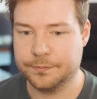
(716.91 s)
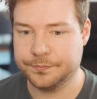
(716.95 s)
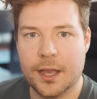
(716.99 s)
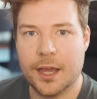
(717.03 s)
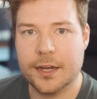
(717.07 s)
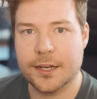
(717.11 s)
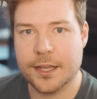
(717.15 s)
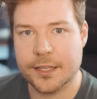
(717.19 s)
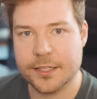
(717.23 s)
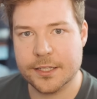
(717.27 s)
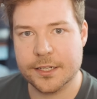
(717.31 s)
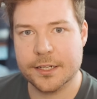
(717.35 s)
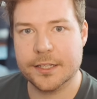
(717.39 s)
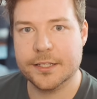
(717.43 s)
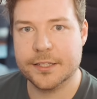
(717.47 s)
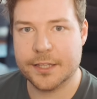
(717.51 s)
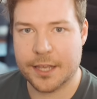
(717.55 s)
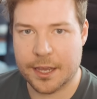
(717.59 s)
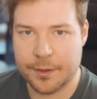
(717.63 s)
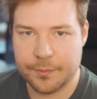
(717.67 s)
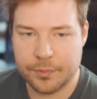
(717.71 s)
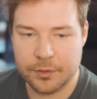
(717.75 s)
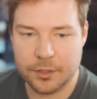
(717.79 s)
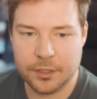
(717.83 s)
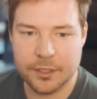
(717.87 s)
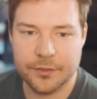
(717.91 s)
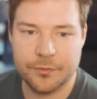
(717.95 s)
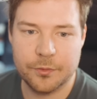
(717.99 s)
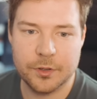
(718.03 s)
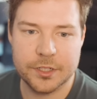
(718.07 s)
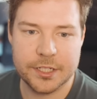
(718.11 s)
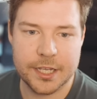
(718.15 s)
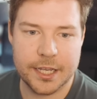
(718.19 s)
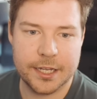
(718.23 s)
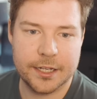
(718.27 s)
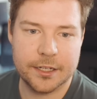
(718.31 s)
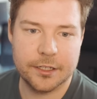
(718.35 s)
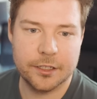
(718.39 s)
And as an example, if we
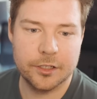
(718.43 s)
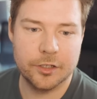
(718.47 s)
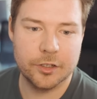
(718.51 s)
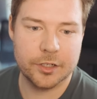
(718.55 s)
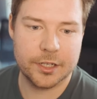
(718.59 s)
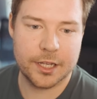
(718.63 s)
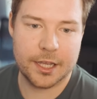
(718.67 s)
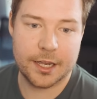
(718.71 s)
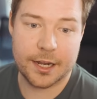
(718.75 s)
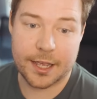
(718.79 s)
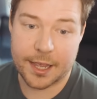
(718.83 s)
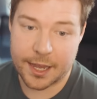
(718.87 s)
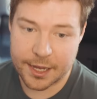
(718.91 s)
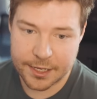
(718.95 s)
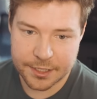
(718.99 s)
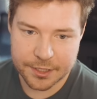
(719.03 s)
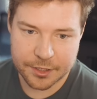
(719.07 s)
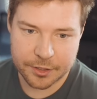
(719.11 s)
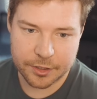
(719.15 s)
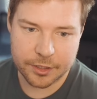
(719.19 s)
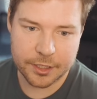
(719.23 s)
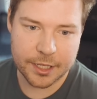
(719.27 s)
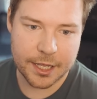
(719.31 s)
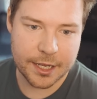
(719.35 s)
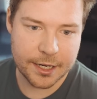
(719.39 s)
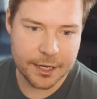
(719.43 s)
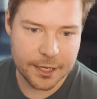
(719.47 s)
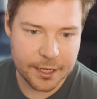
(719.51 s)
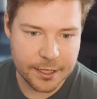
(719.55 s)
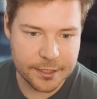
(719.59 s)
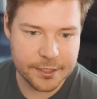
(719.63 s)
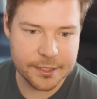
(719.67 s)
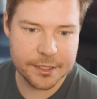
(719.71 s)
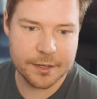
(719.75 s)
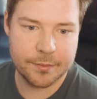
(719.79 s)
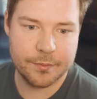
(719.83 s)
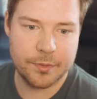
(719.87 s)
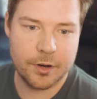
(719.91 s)
take a look at Hazel and
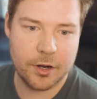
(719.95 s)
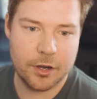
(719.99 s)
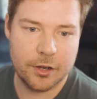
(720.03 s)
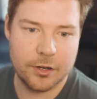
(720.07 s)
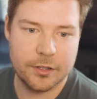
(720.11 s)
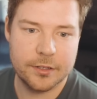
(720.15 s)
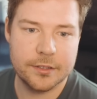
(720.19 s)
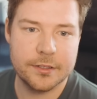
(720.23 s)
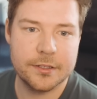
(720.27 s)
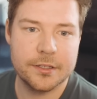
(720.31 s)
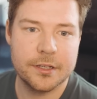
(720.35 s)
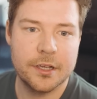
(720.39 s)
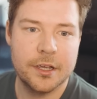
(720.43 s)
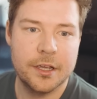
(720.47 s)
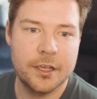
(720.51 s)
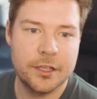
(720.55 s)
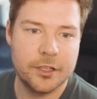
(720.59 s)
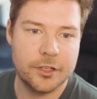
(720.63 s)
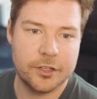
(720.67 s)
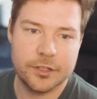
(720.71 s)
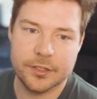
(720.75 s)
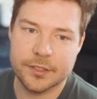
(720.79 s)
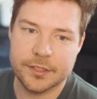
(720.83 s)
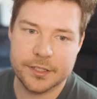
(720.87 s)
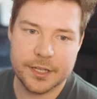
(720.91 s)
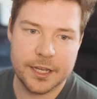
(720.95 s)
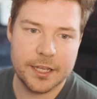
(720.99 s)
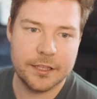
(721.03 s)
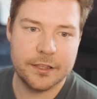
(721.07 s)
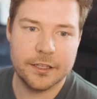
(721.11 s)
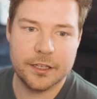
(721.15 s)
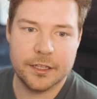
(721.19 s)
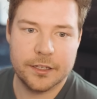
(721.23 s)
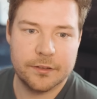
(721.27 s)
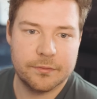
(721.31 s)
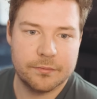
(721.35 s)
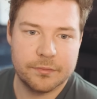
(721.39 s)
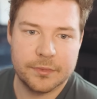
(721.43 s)
its components, you can see
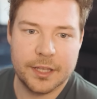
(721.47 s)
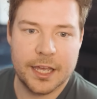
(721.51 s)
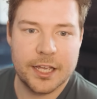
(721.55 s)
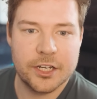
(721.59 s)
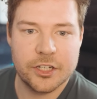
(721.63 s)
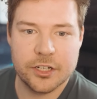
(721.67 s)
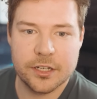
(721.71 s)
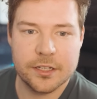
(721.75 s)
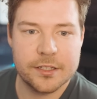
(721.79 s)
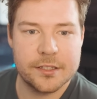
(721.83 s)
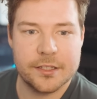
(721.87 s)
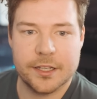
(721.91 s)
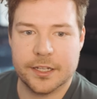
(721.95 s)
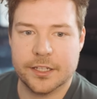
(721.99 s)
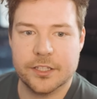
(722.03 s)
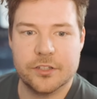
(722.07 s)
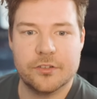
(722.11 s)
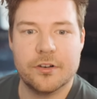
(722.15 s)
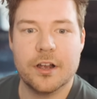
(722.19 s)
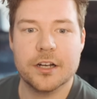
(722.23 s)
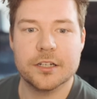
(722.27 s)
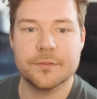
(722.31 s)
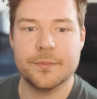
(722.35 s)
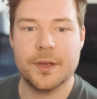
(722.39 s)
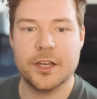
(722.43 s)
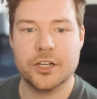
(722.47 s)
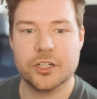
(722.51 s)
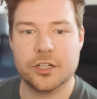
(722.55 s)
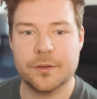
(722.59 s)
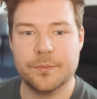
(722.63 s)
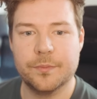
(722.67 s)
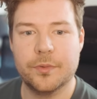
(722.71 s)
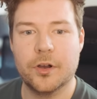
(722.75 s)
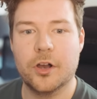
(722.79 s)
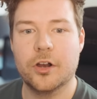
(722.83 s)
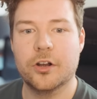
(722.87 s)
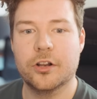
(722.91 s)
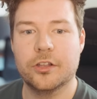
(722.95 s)
that they're just like struct mesh
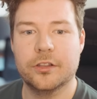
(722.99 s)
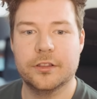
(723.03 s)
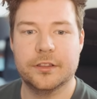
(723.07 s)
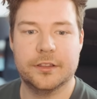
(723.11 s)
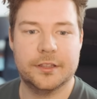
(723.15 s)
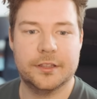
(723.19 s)
component,